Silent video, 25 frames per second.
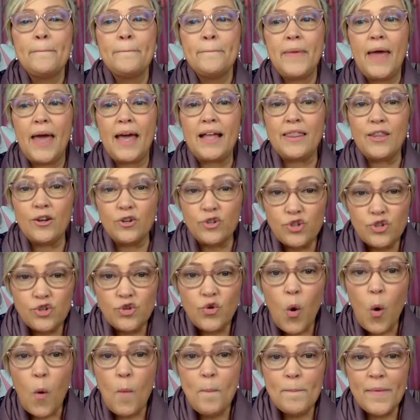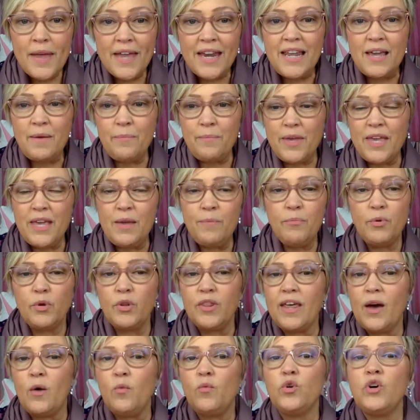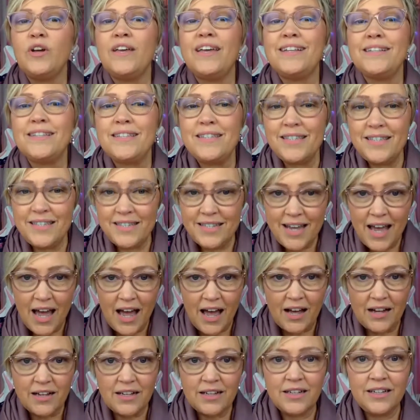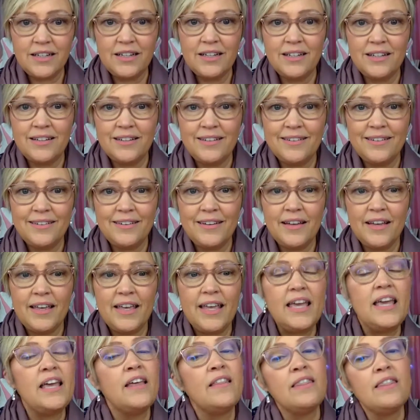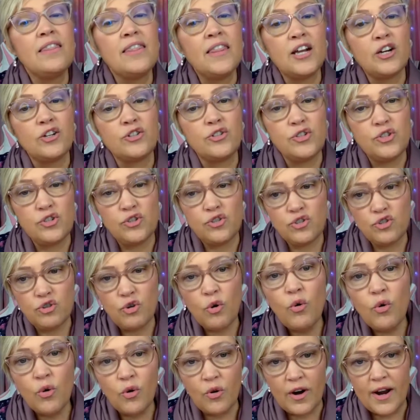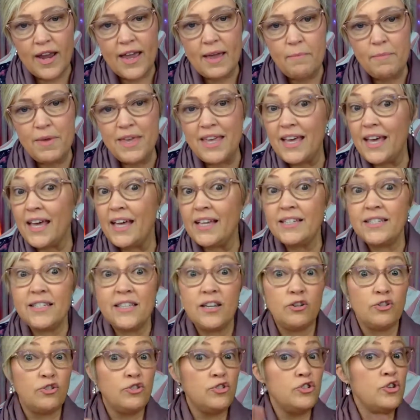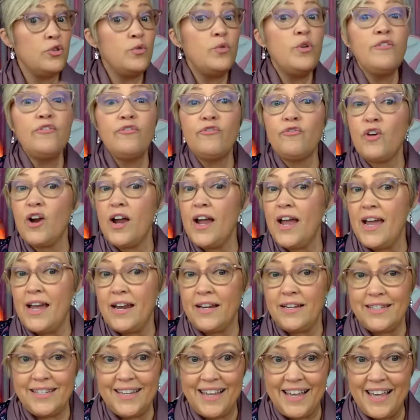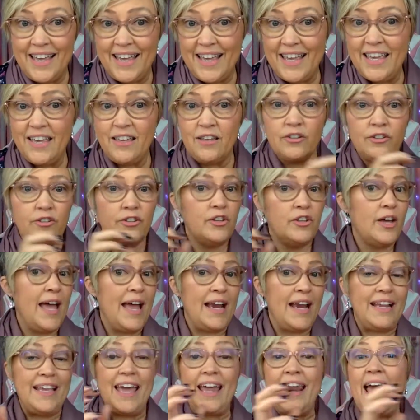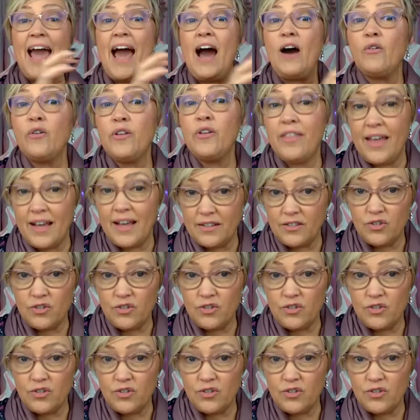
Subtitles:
And there's so many people that will get stuck in their story because they're too afraid to heal and get out of that